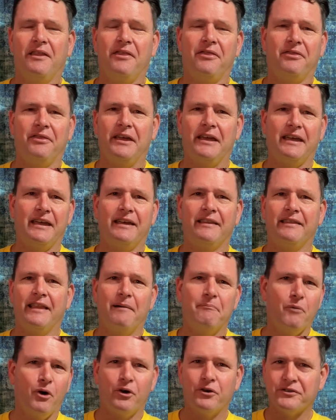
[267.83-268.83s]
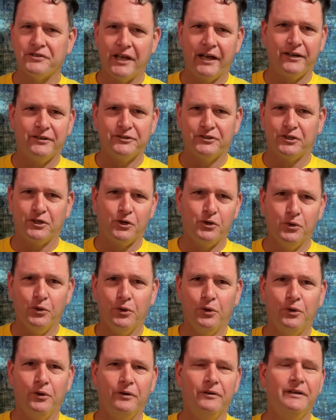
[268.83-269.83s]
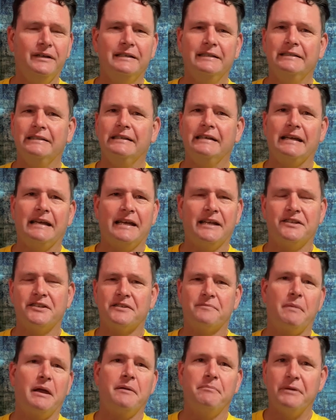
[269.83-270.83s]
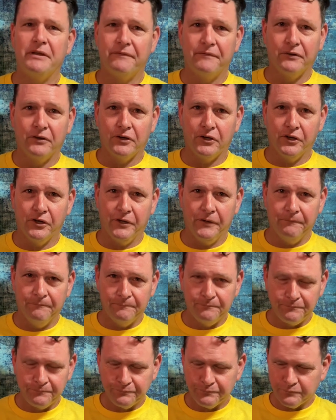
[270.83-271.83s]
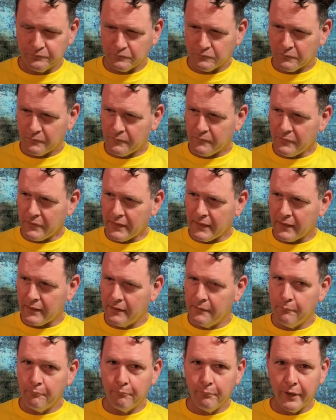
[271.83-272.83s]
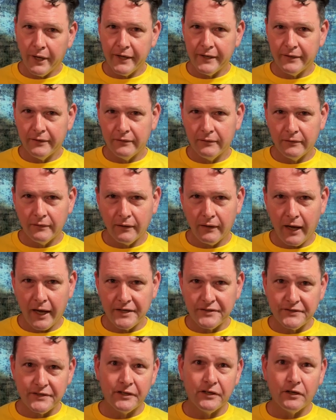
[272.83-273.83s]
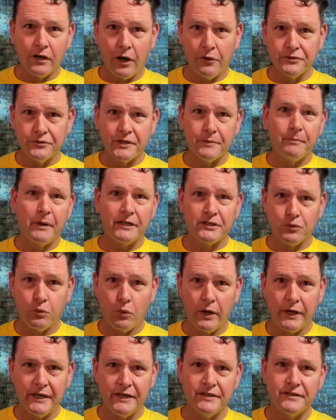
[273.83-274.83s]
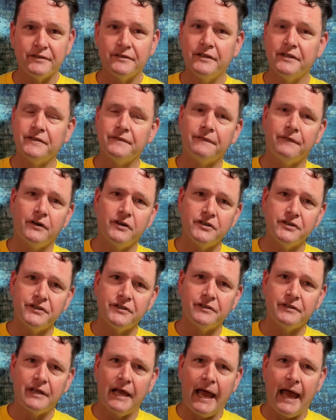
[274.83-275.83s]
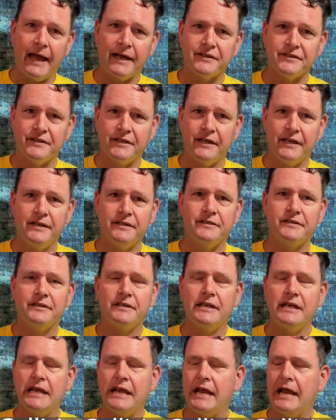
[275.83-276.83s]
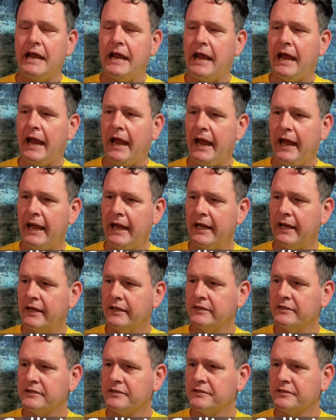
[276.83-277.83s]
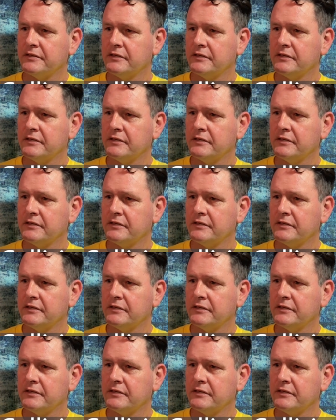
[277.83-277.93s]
thinking that motorcycles are cool. It just made me feel good. But I was in my 20s, this first accident, and